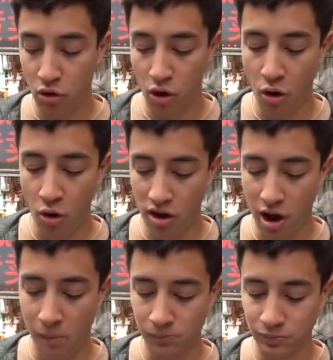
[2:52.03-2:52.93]
Oh,
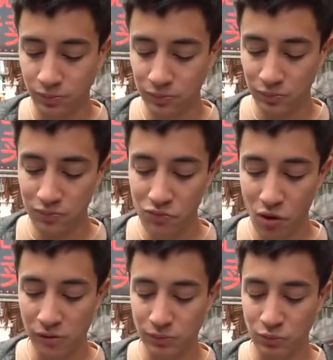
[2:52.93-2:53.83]
yum.
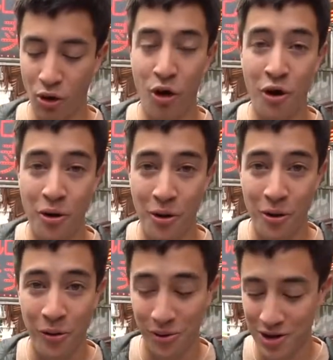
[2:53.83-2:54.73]

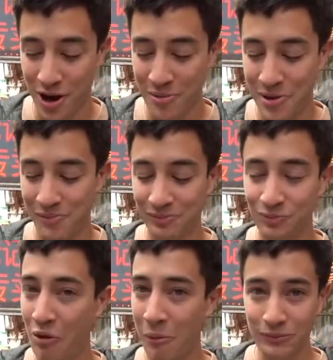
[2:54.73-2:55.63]
Oh, yummy.
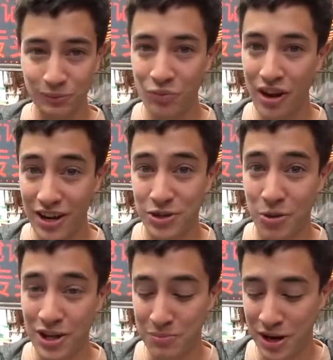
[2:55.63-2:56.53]
That is
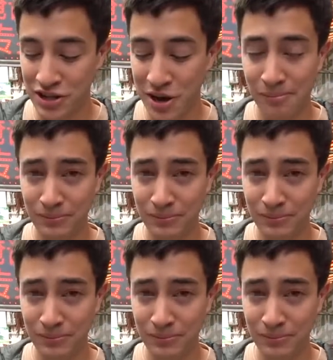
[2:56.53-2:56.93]
quite spicy